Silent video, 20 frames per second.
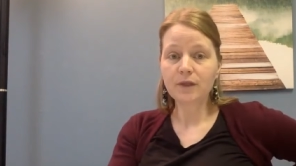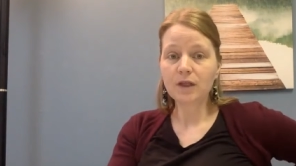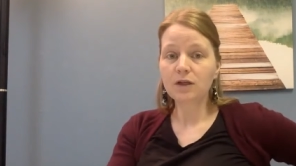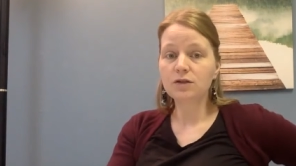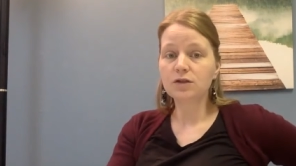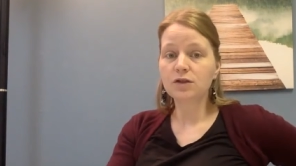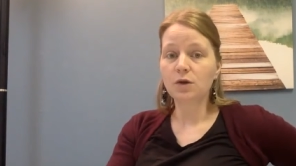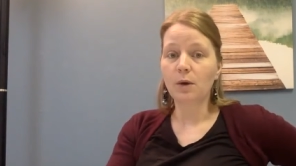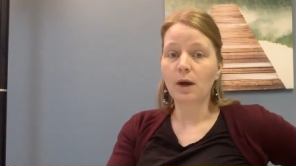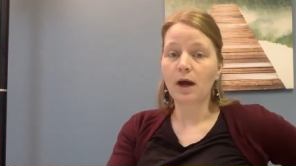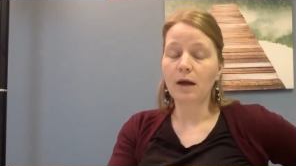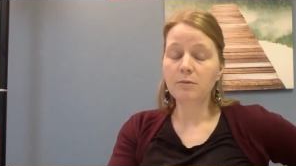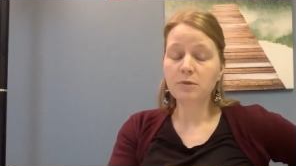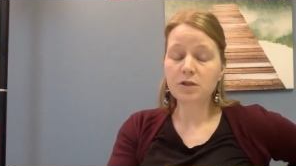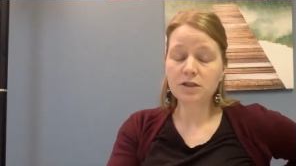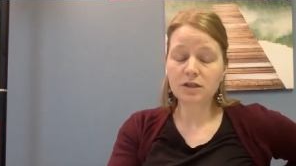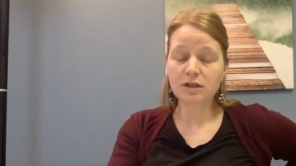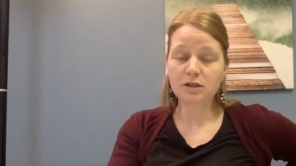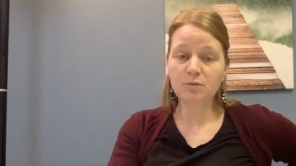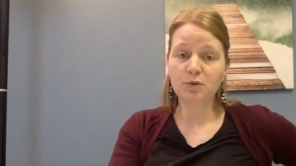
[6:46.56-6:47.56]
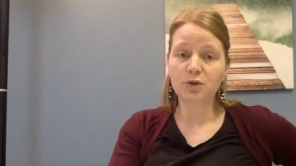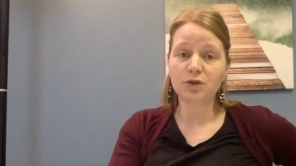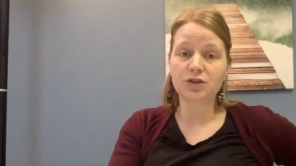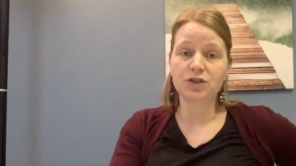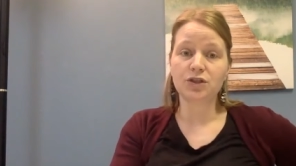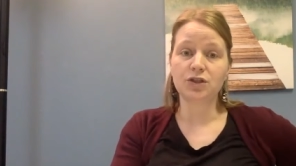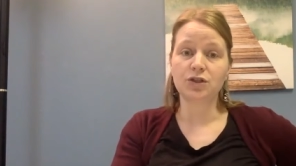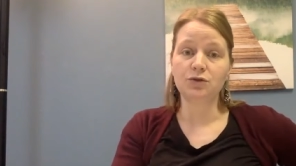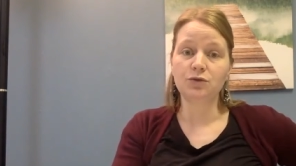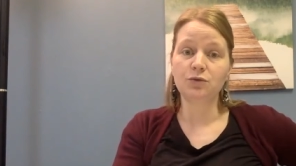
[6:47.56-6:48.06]
So I'm just going to put
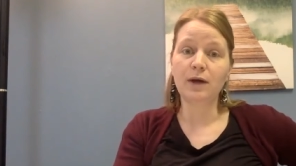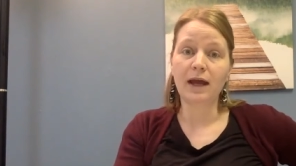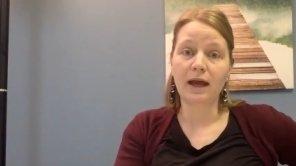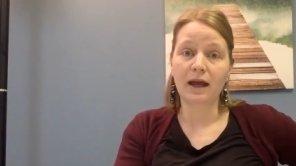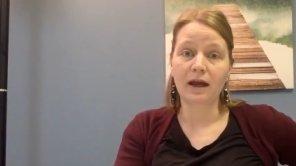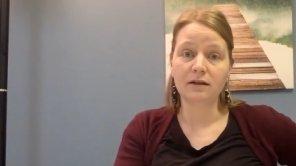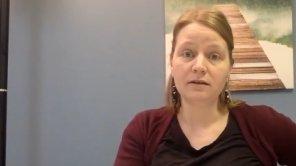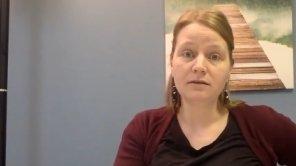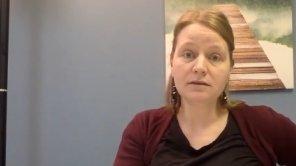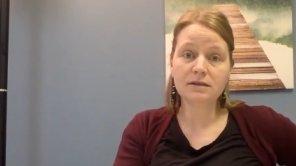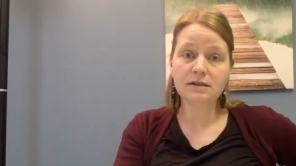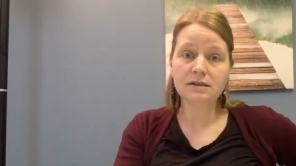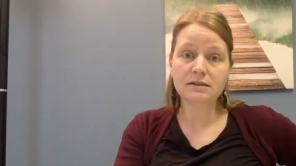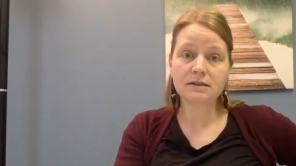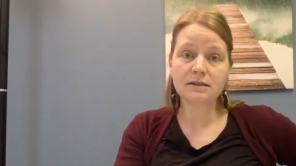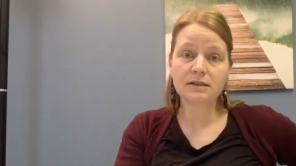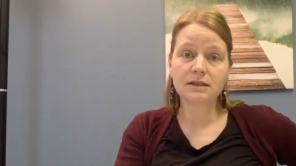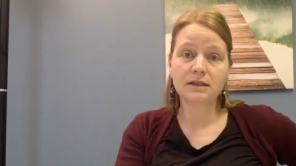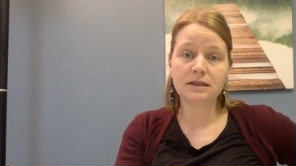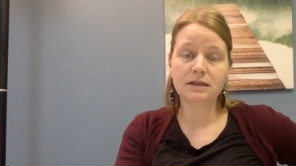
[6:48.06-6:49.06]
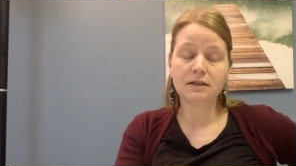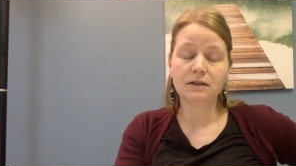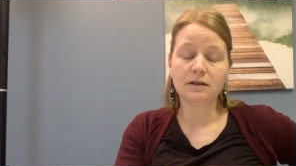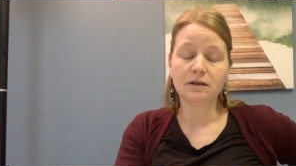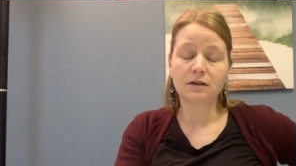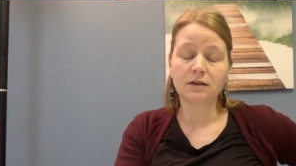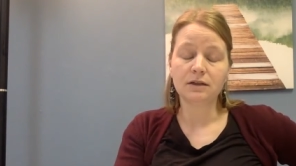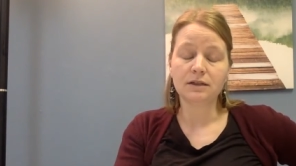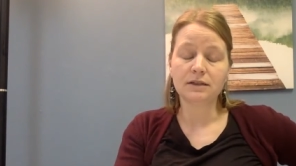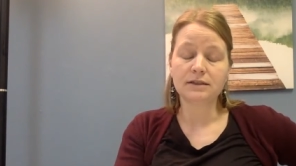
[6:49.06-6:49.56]
2 hands
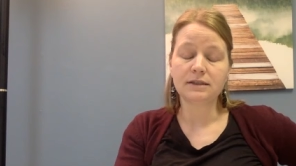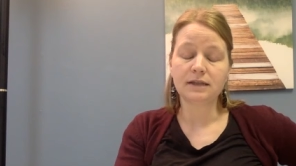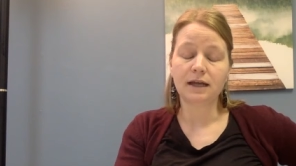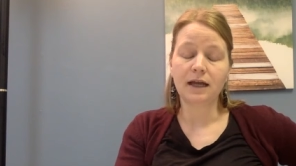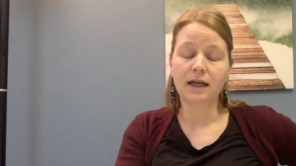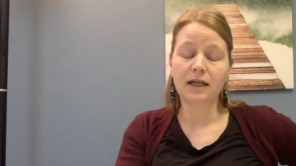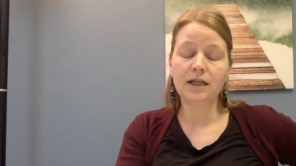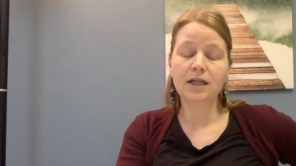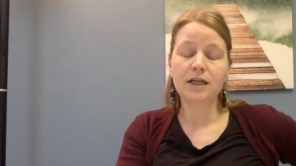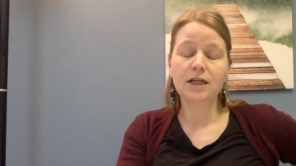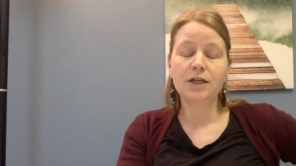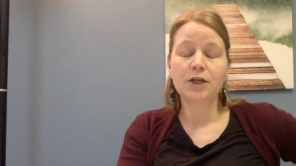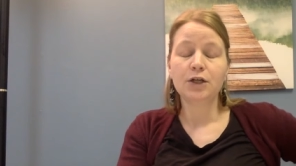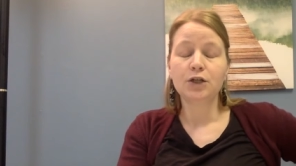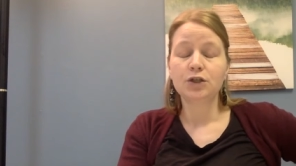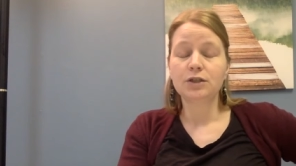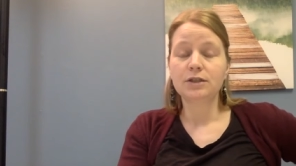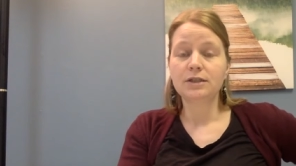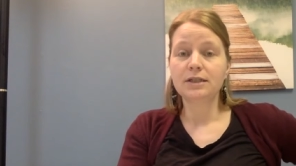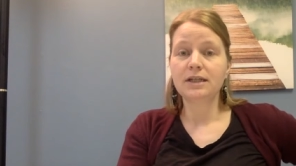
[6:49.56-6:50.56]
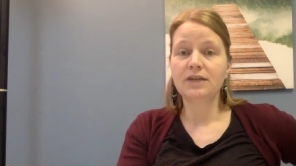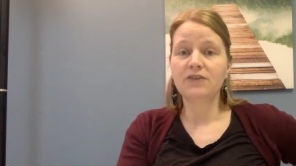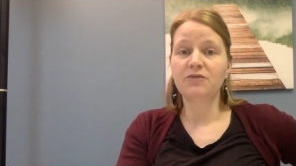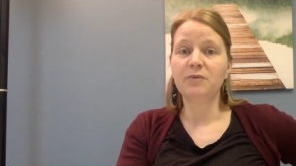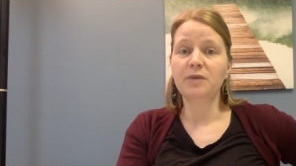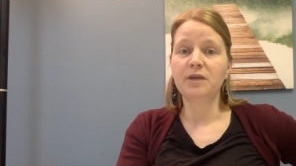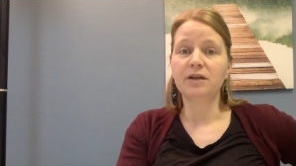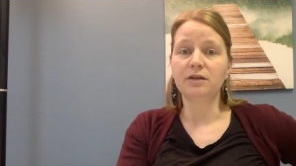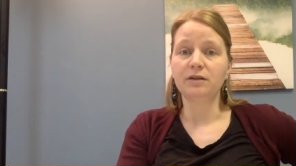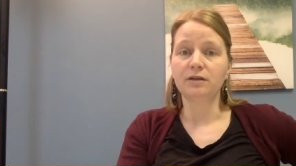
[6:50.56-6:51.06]
on this side just to give
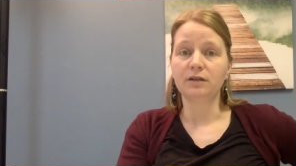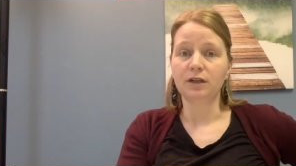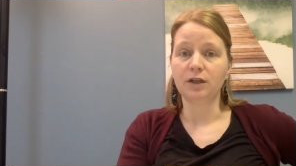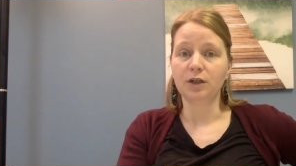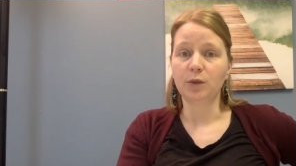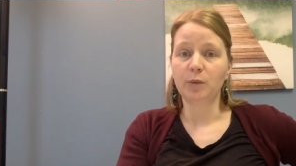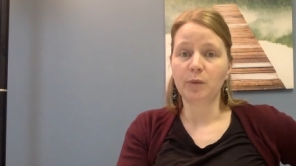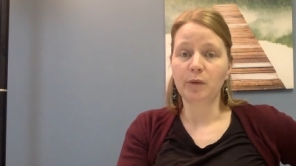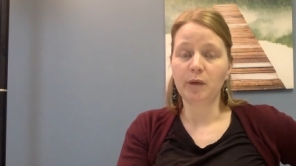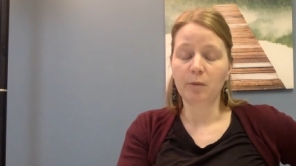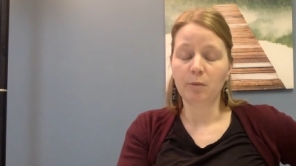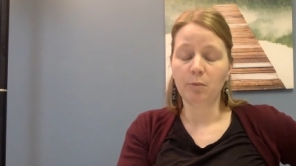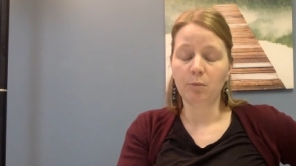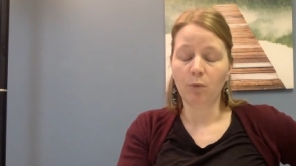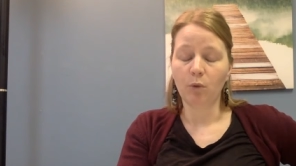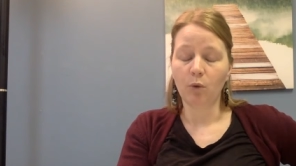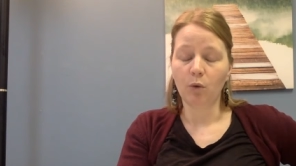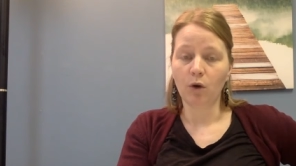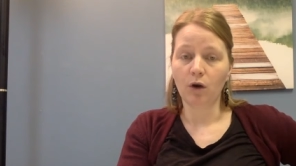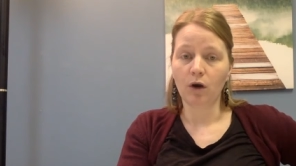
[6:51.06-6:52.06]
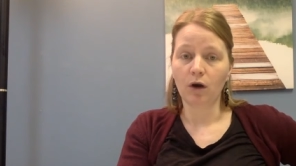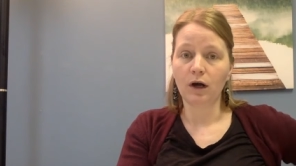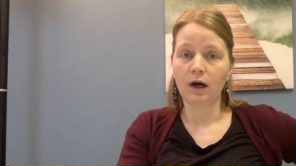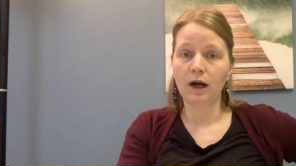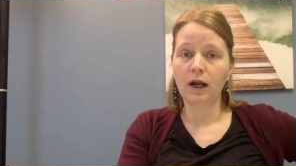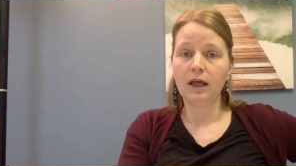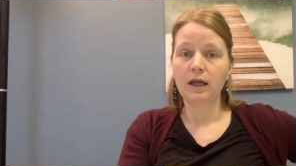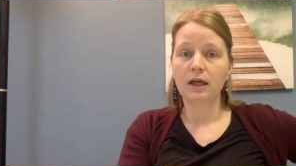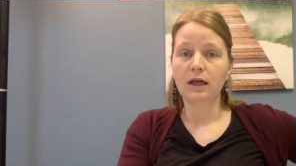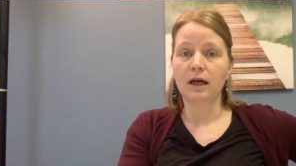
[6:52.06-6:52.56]
me a little bit more
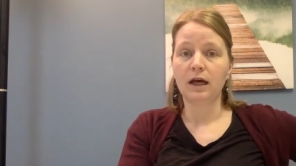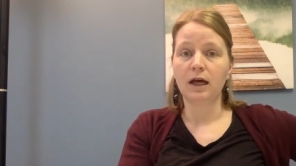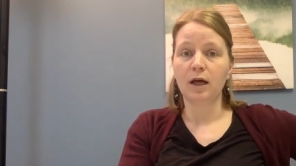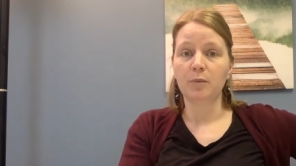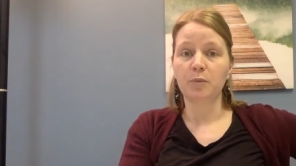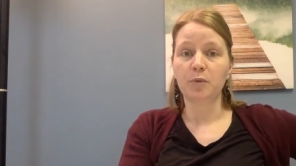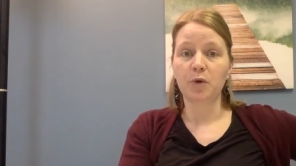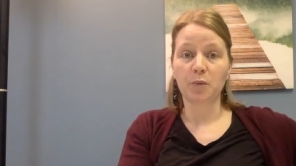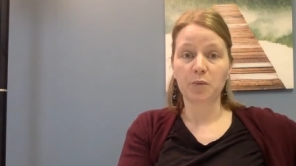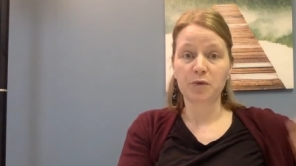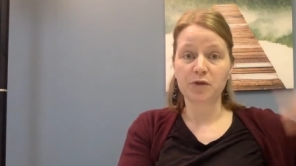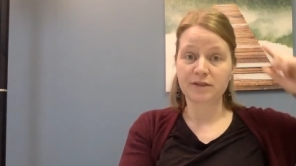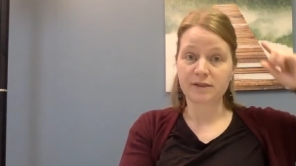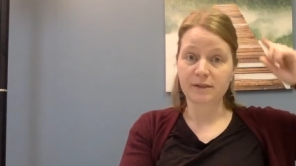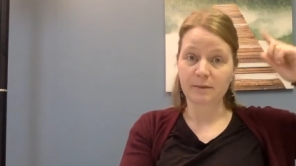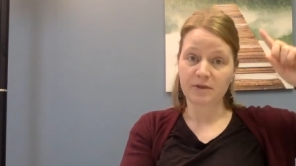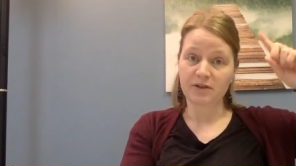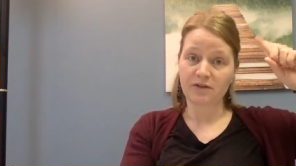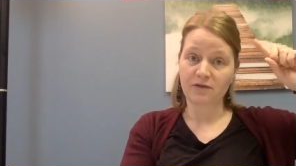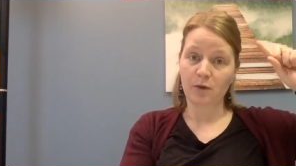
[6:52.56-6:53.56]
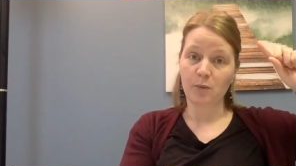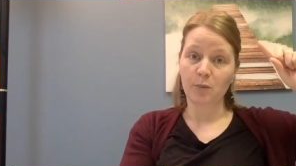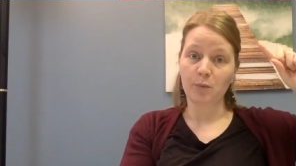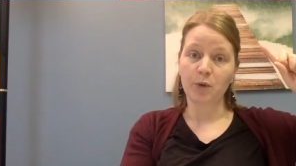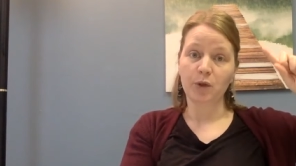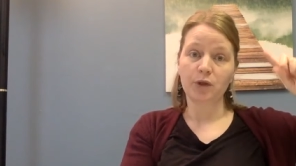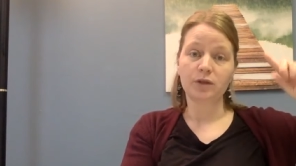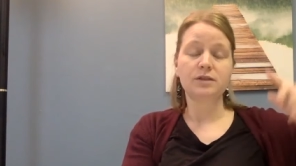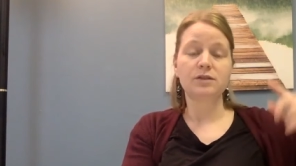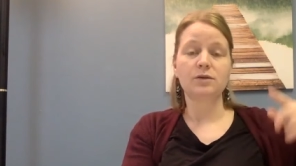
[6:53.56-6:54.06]
proprioceptive
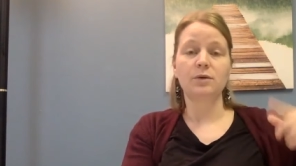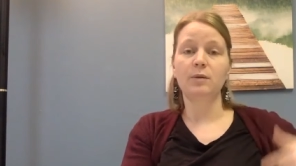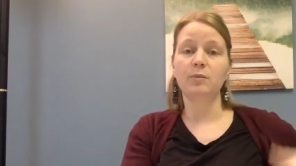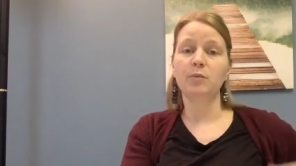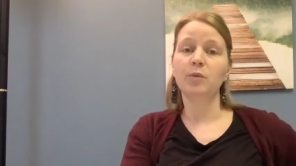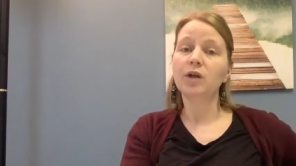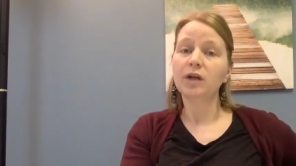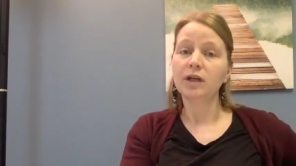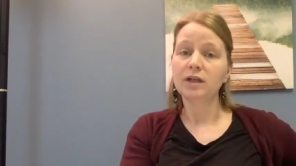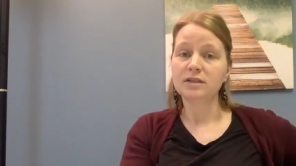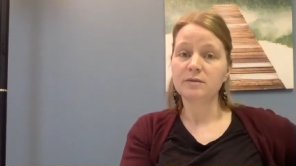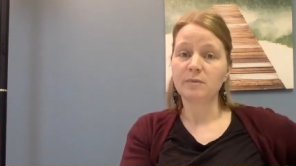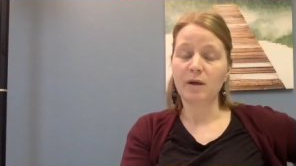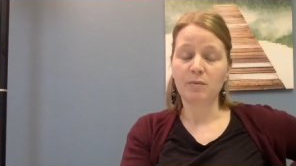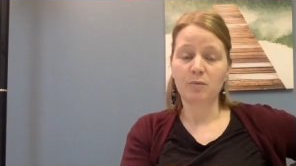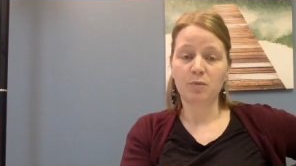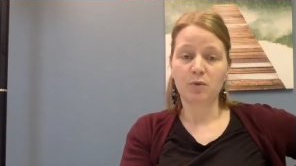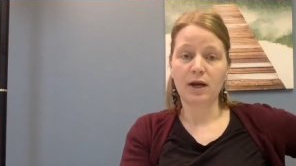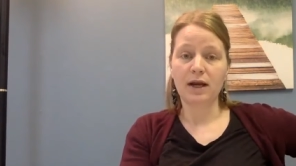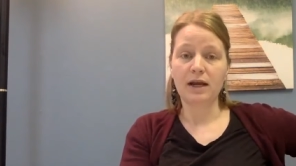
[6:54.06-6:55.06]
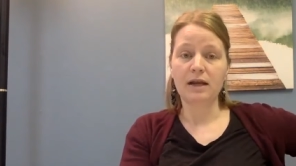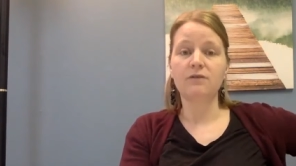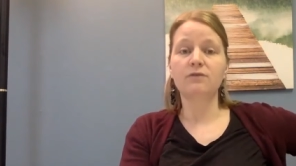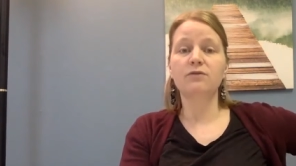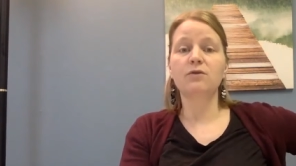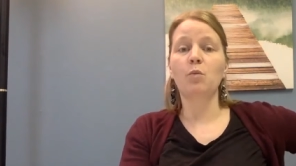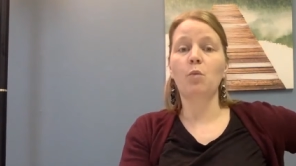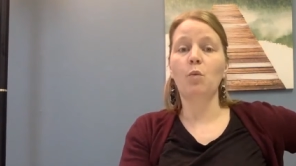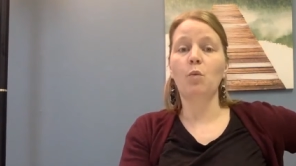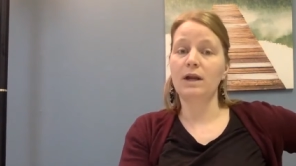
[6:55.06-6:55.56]
input. So input into my brain
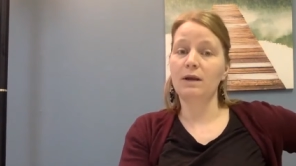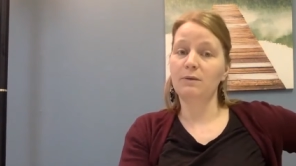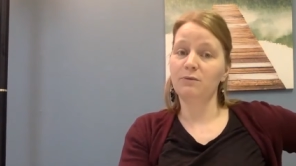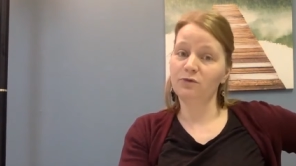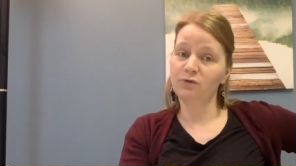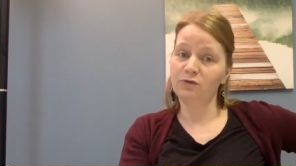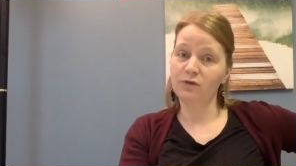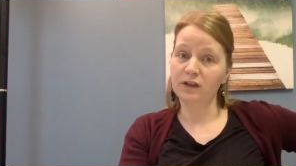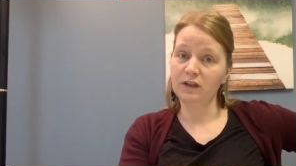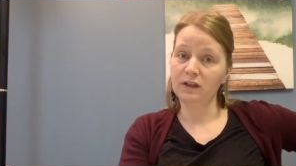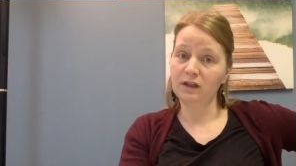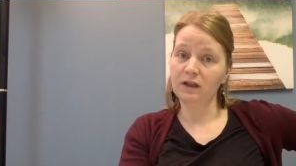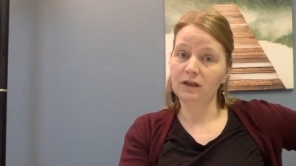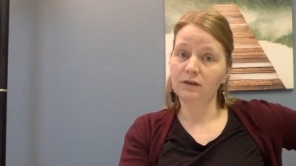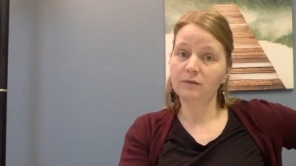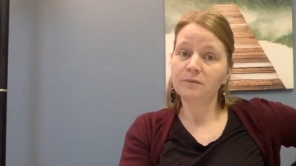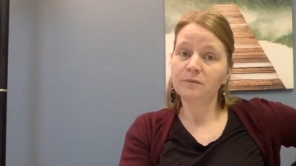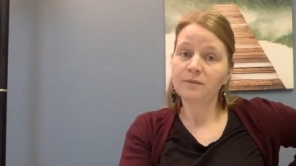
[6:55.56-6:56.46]
from what I'm feeling.